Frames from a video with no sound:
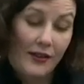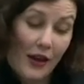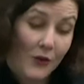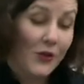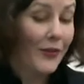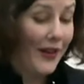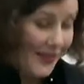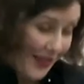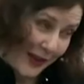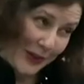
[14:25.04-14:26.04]
Now to my
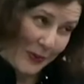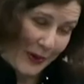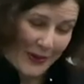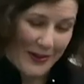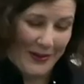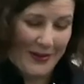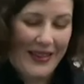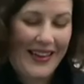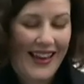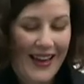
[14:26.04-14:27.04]
second point
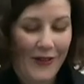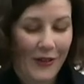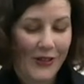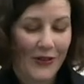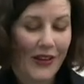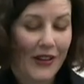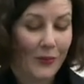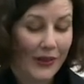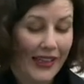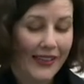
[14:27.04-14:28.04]
only, fostering
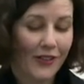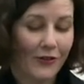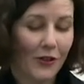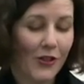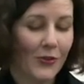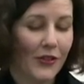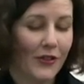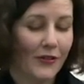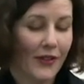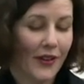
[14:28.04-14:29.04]
complete
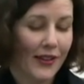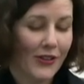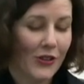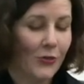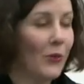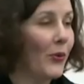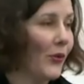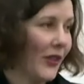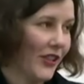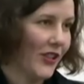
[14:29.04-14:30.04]
enforcement of consumer
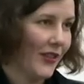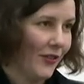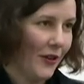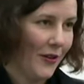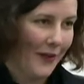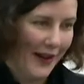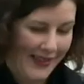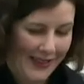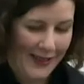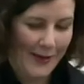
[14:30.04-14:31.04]
protection
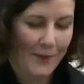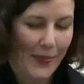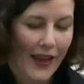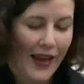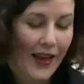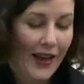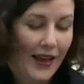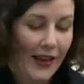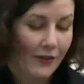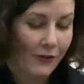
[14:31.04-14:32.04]
rights.
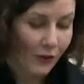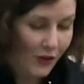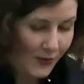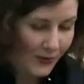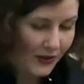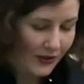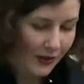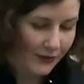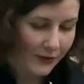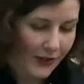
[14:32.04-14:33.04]
Enforcement
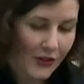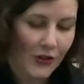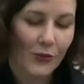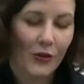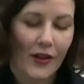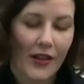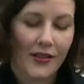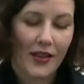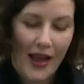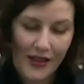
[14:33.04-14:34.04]
of consumer
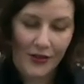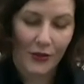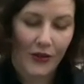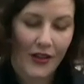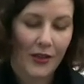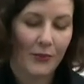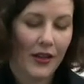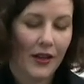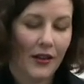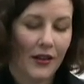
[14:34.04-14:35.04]
rights has already
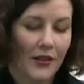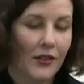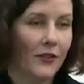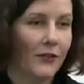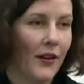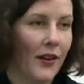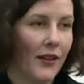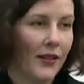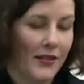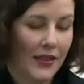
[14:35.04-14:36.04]
been
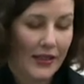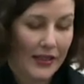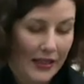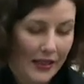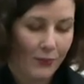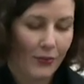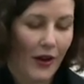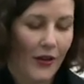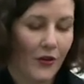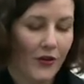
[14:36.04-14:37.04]
identified as a key
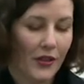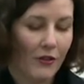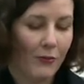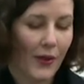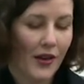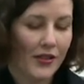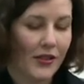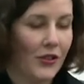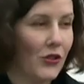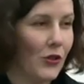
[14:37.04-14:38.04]
priority of
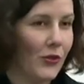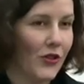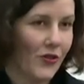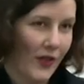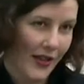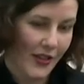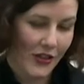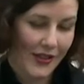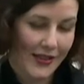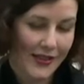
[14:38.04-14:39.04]
past consumer
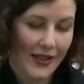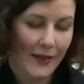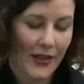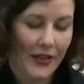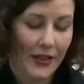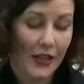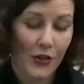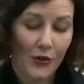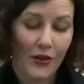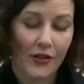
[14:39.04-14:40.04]
strategies. In the
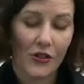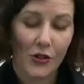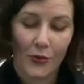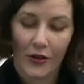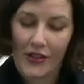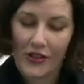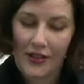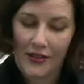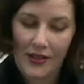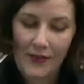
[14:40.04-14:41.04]
EU consumer
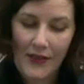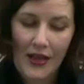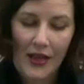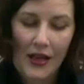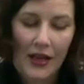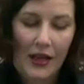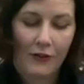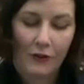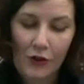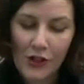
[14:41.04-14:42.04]
agenda,
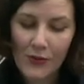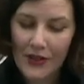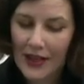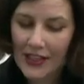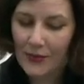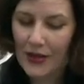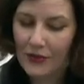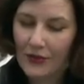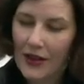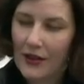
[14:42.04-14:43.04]
enforcement has
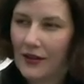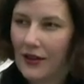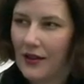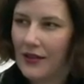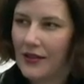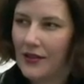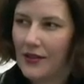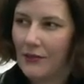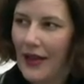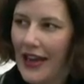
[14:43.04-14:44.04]
been recognized
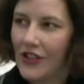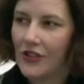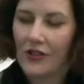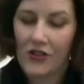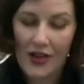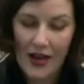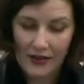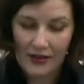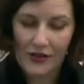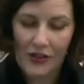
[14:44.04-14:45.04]
as a major
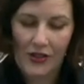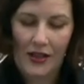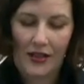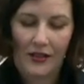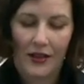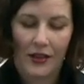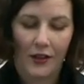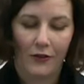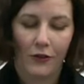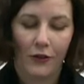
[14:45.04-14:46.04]
challenge and
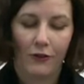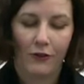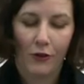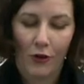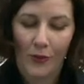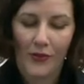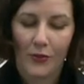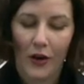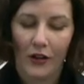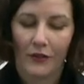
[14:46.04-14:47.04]
therefore forms
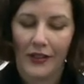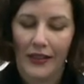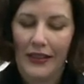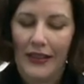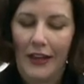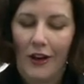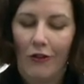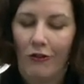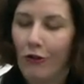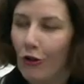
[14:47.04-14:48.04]
one of the
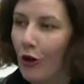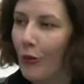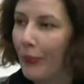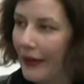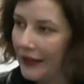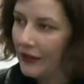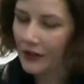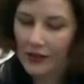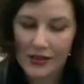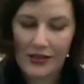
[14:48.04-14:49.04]
four
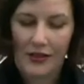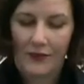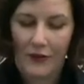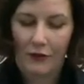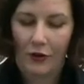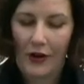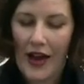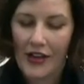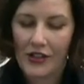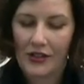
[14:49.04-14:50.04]
pillars for
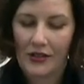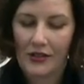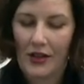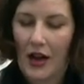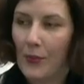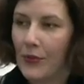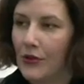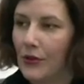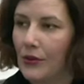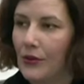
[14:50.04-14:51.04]
action up
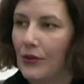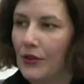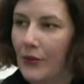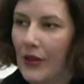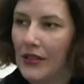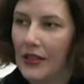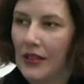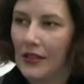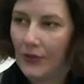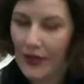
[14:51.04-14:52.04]
to
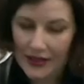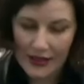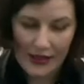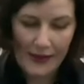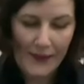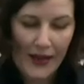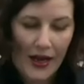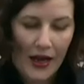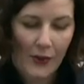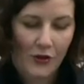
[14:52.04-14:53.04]
2020,
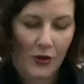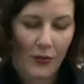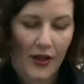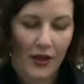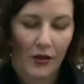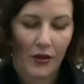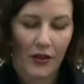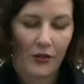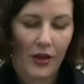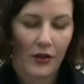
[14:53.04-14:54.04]
I'm sure we can all
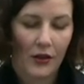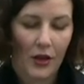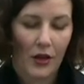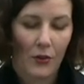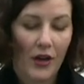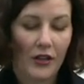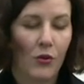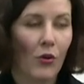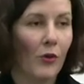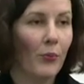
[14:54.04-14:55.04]
agree on one
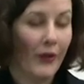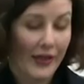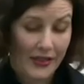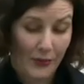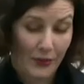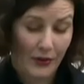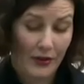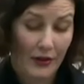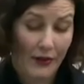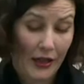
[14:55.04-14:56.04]
core
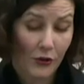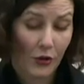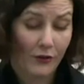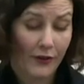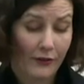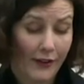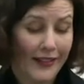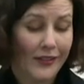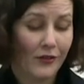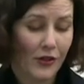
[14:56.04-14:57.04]
principle. The value of
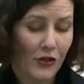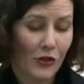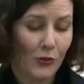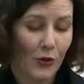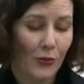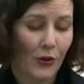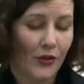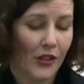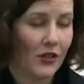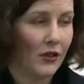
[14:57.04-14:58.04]
effective consumer
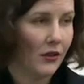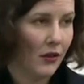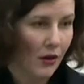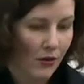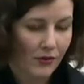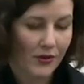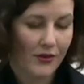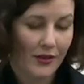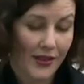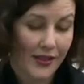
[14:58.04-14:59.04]
protection
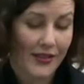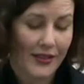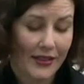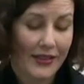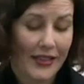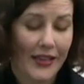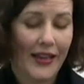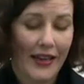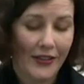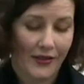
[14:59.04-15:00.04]
laws is
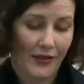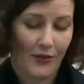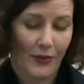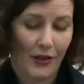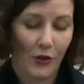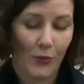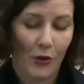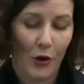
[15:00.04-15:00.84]
negated without